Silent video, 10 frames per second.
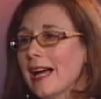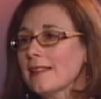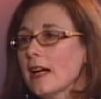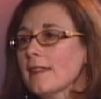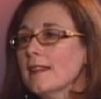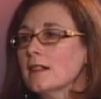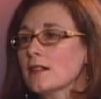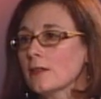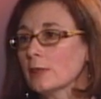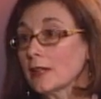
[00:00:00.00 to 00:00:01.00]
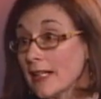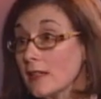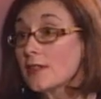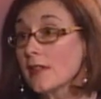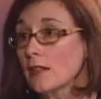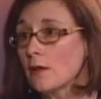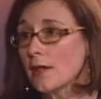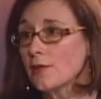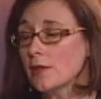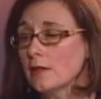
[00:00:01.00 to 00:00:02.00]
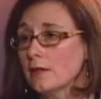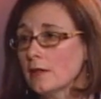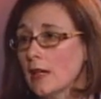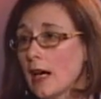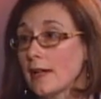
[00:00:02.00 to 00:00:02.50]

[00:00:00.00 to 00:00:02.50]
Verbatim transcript: I, I think to really answer that question, mm-hmm.